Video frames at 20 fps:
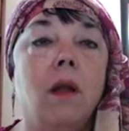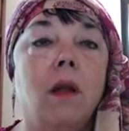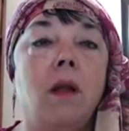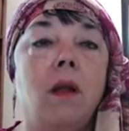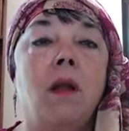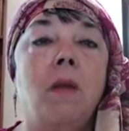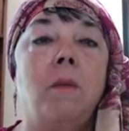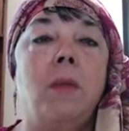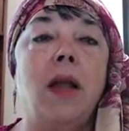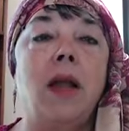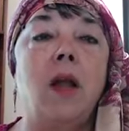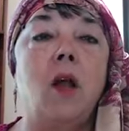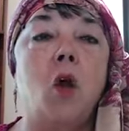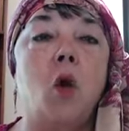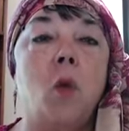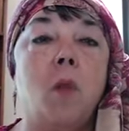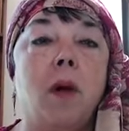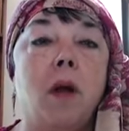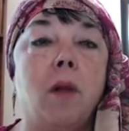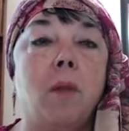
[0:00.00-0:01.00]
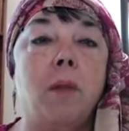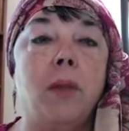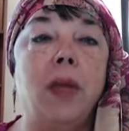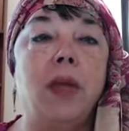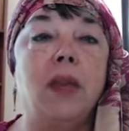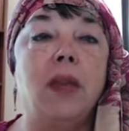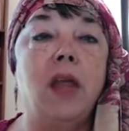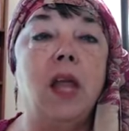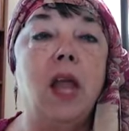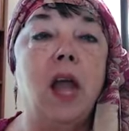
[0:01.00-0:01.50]

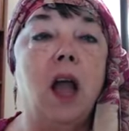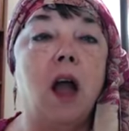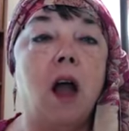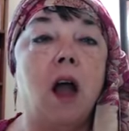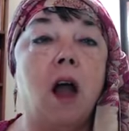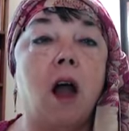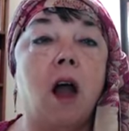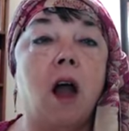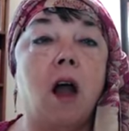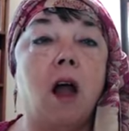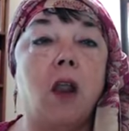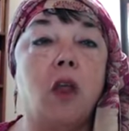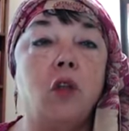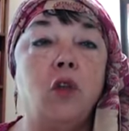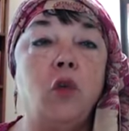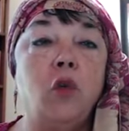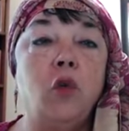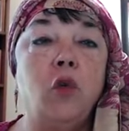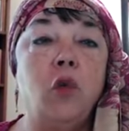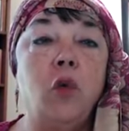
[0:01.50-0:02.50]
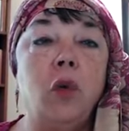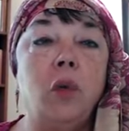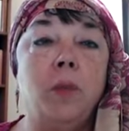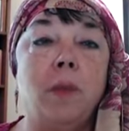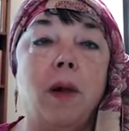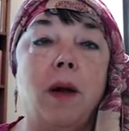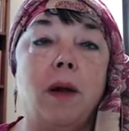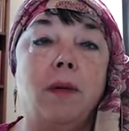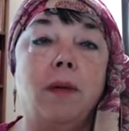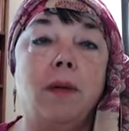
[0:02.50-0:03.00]
bin
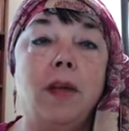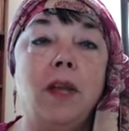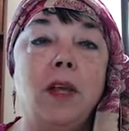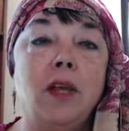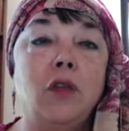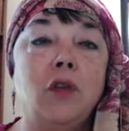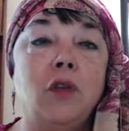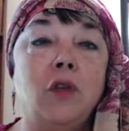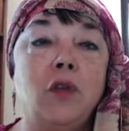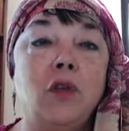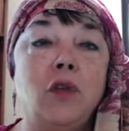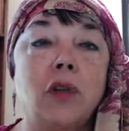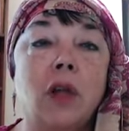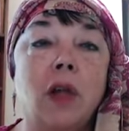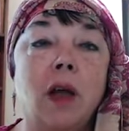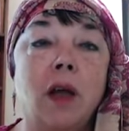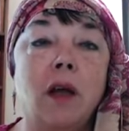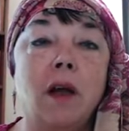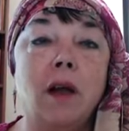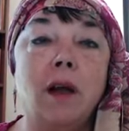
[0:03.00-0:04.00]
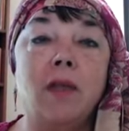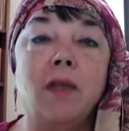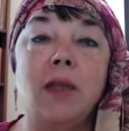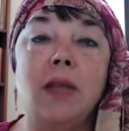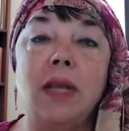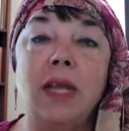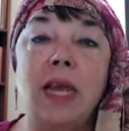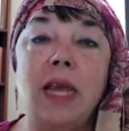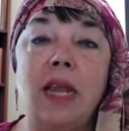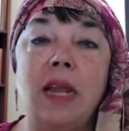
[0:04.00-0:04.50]
al-Nu'uman to succor
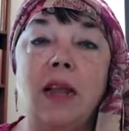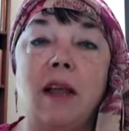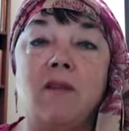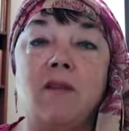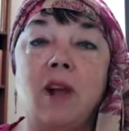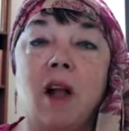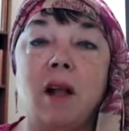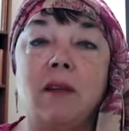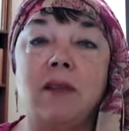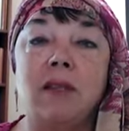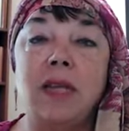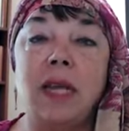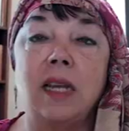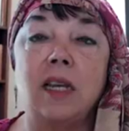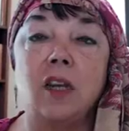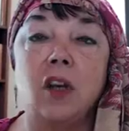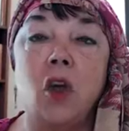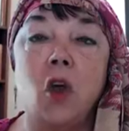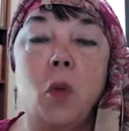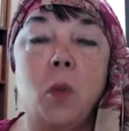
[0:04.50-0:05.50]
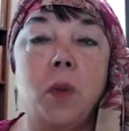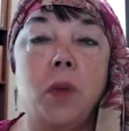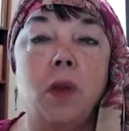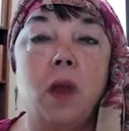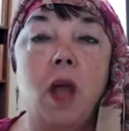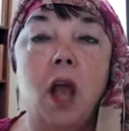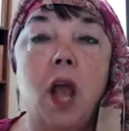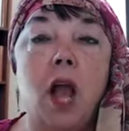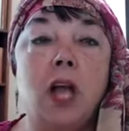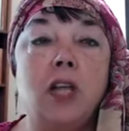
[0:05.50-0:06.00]
the king of
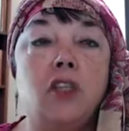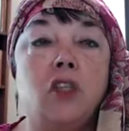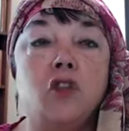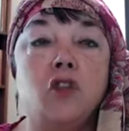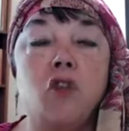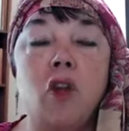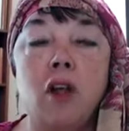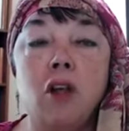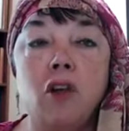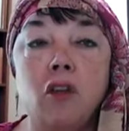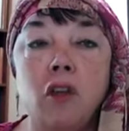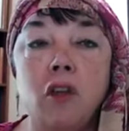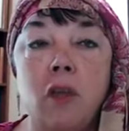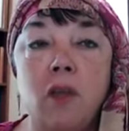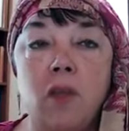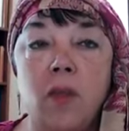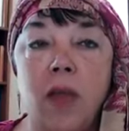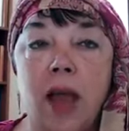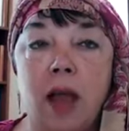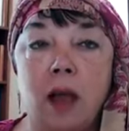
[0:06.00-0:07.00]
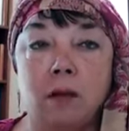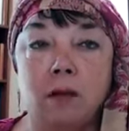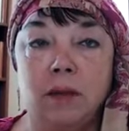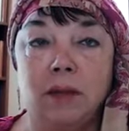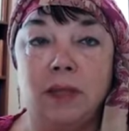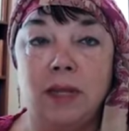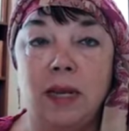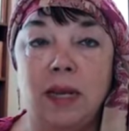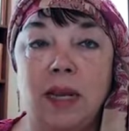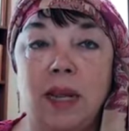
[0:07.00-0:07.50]
Constantinople, a stronger than thou,
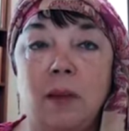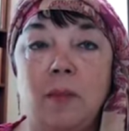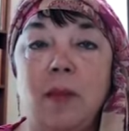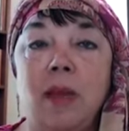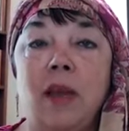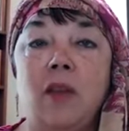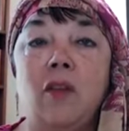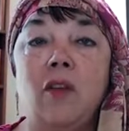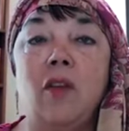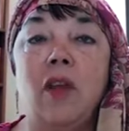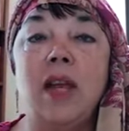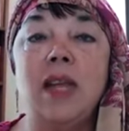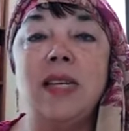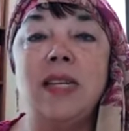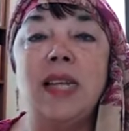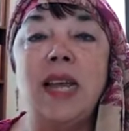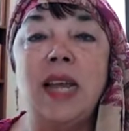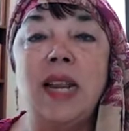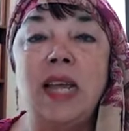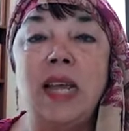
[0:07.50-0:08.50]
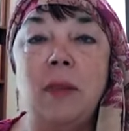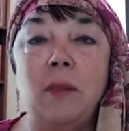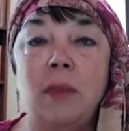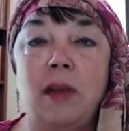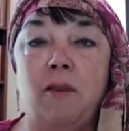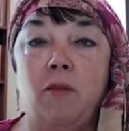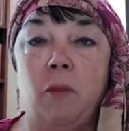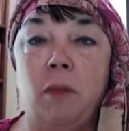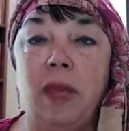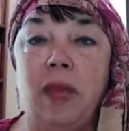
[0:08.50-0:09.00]
send him hither and tell him
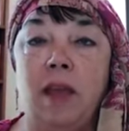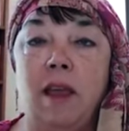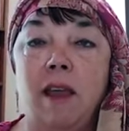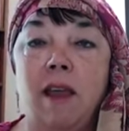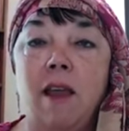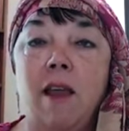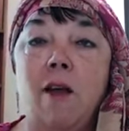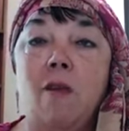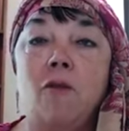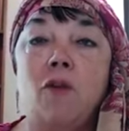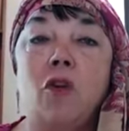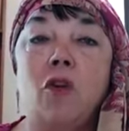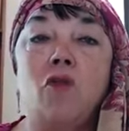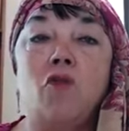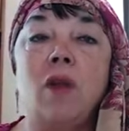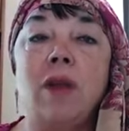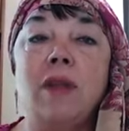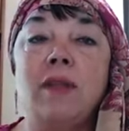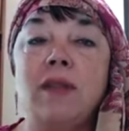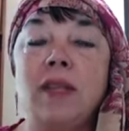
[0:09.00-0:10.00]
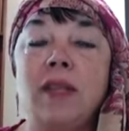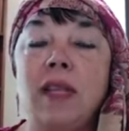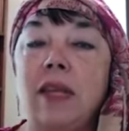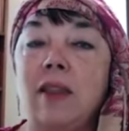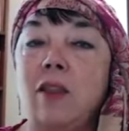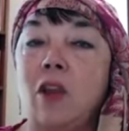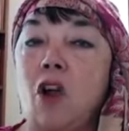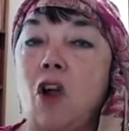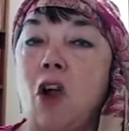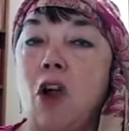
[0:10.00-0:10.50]
of me. For in
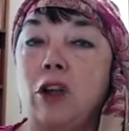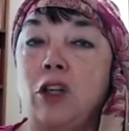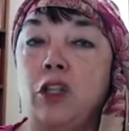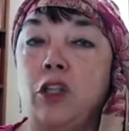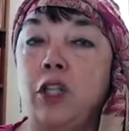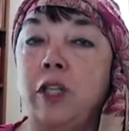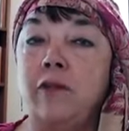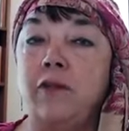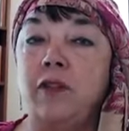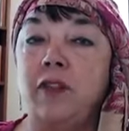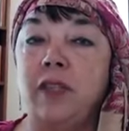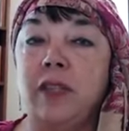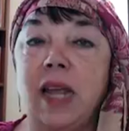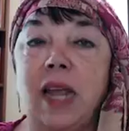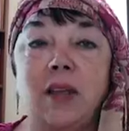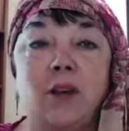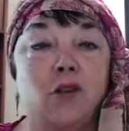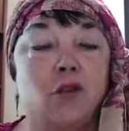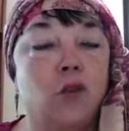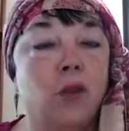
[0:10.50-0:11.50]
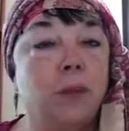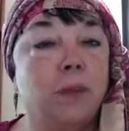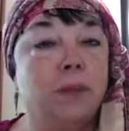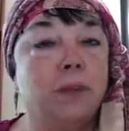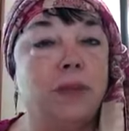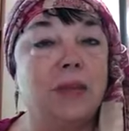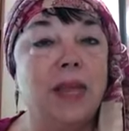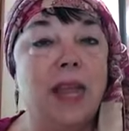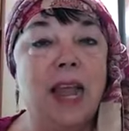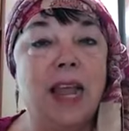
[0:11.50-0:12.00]
wrestling there are shifts and
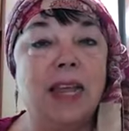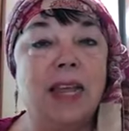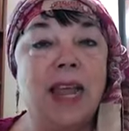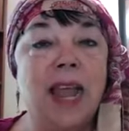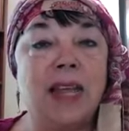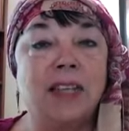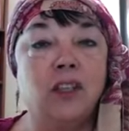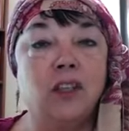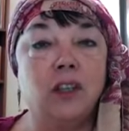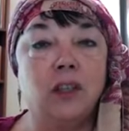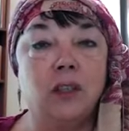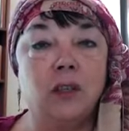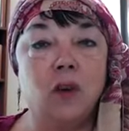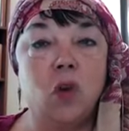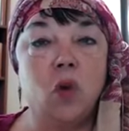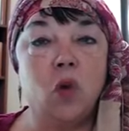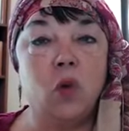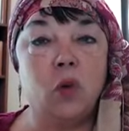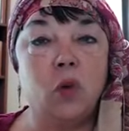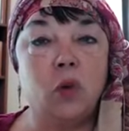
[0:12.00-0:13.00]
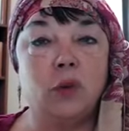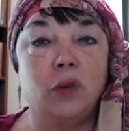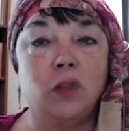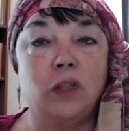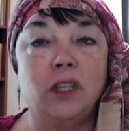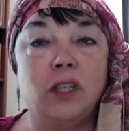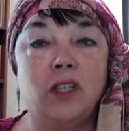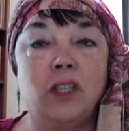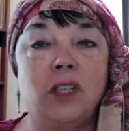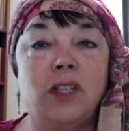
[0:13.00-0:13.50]
trips, catches and holes,
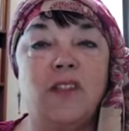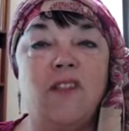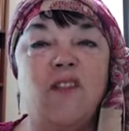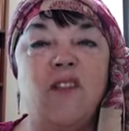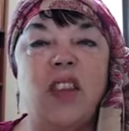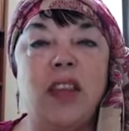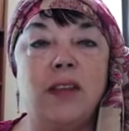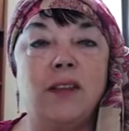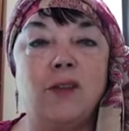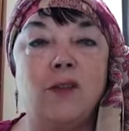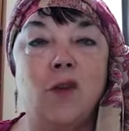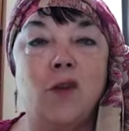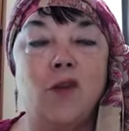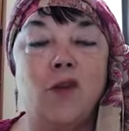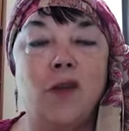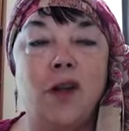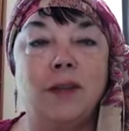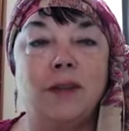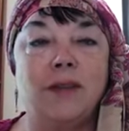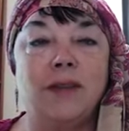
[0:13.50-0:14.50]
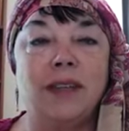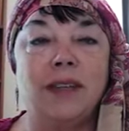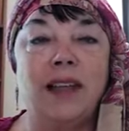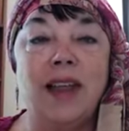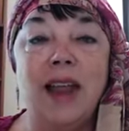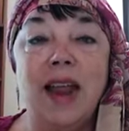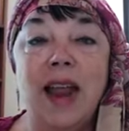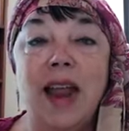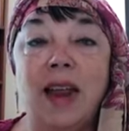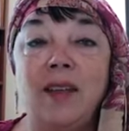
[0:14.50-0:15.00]
such as the feint or falsing,
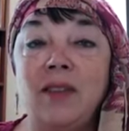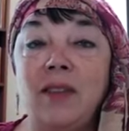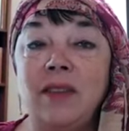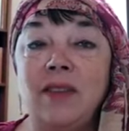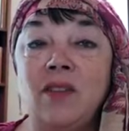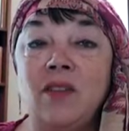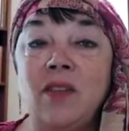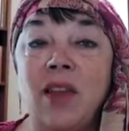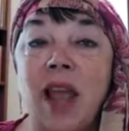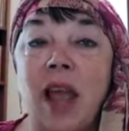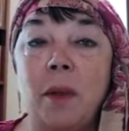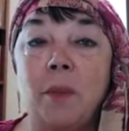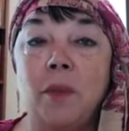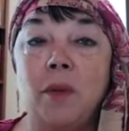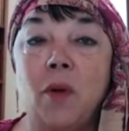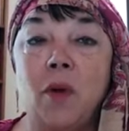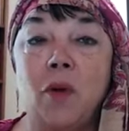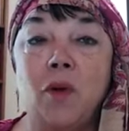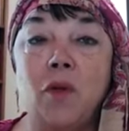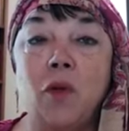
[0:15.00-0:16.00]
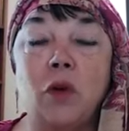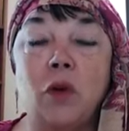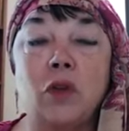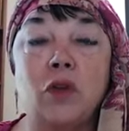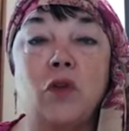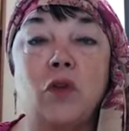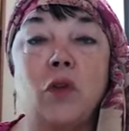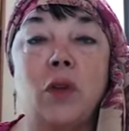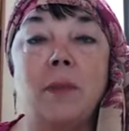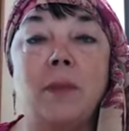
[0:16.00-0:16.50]
and the snap or
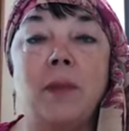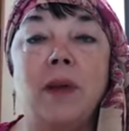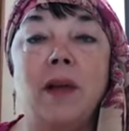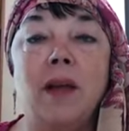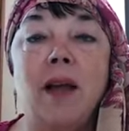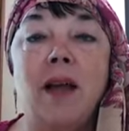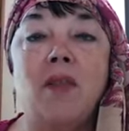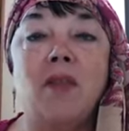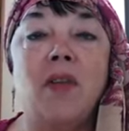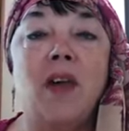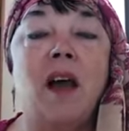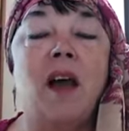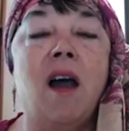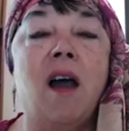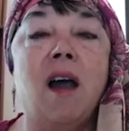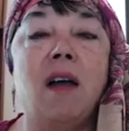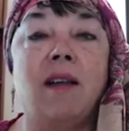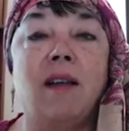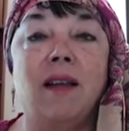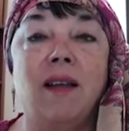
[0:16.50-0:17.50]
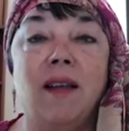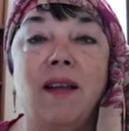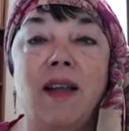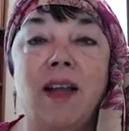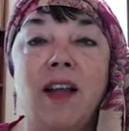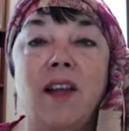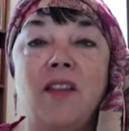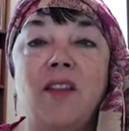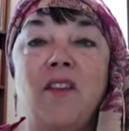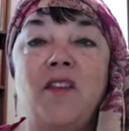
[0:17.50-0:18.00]
first grip, the hug,
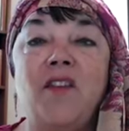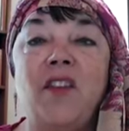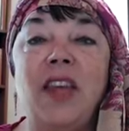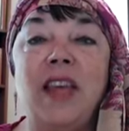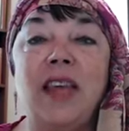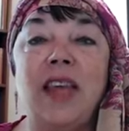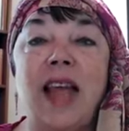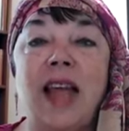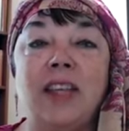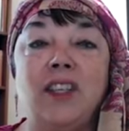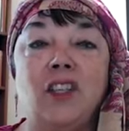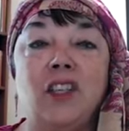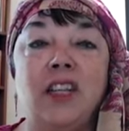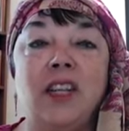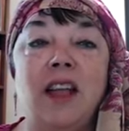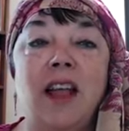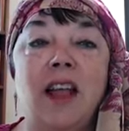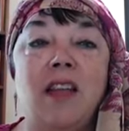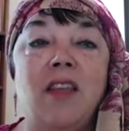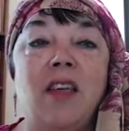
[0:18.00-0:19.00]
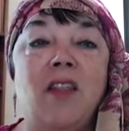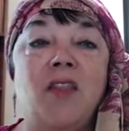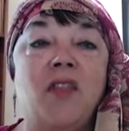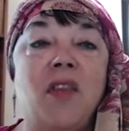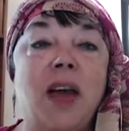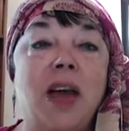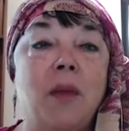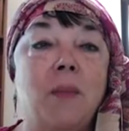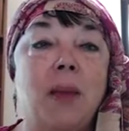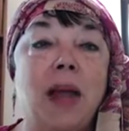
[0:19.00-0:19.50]
the feet catching, the
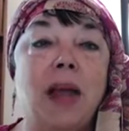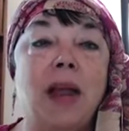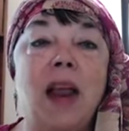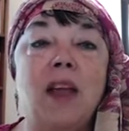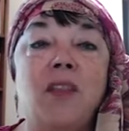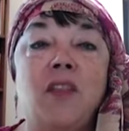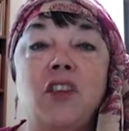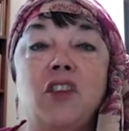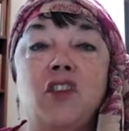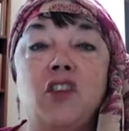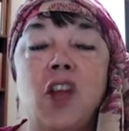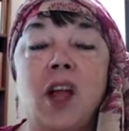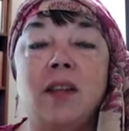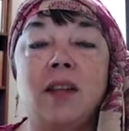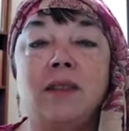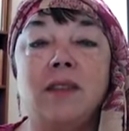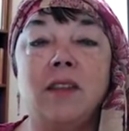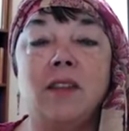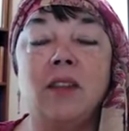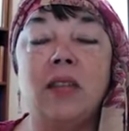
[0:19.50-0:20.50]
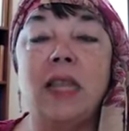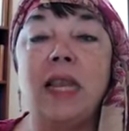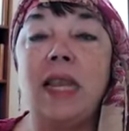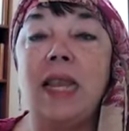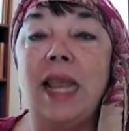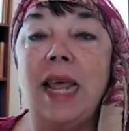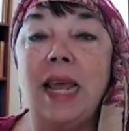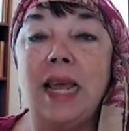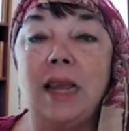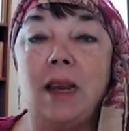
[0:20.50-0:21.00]
thigh bite, the jostle, the
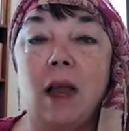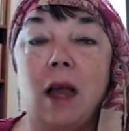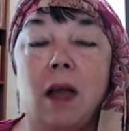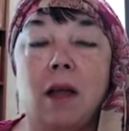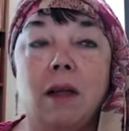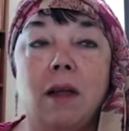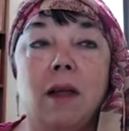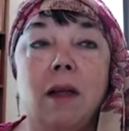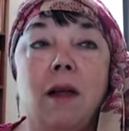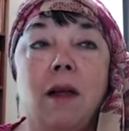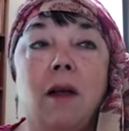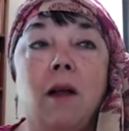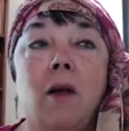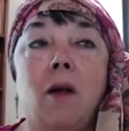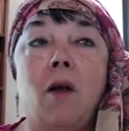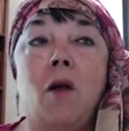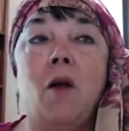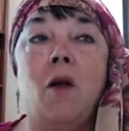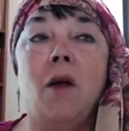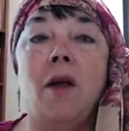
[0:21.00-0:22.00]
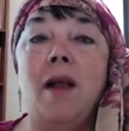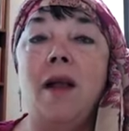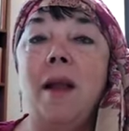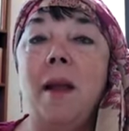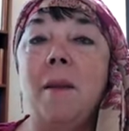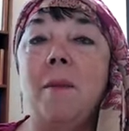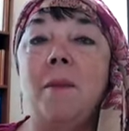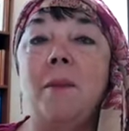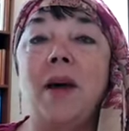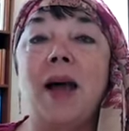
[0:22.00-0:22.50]
leg lock. Oh,
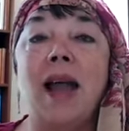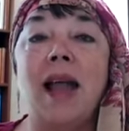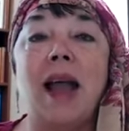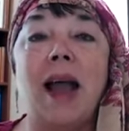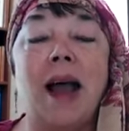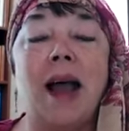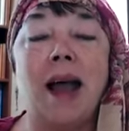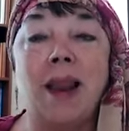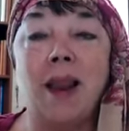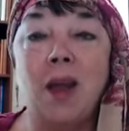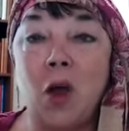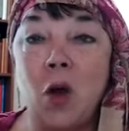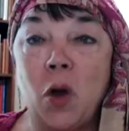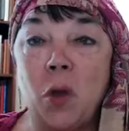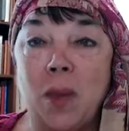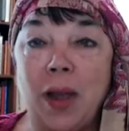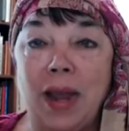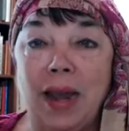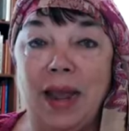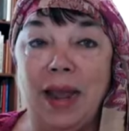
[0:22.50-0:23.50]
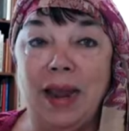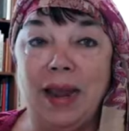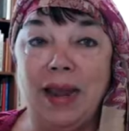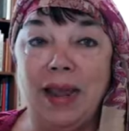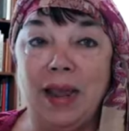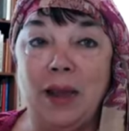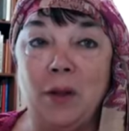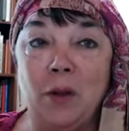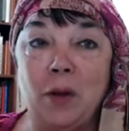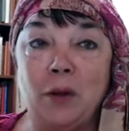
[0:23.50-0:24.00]
by Allah, O my
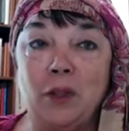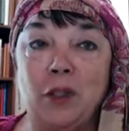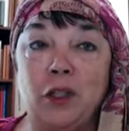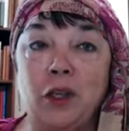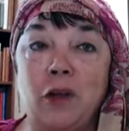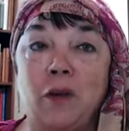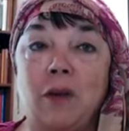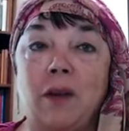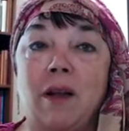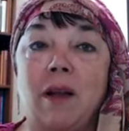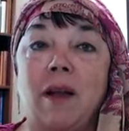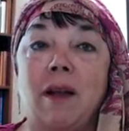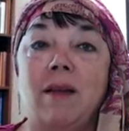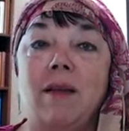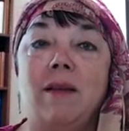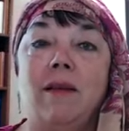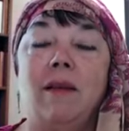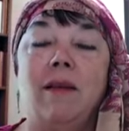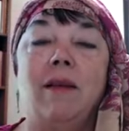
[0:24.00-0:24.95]
lady, quoth Sharrukan.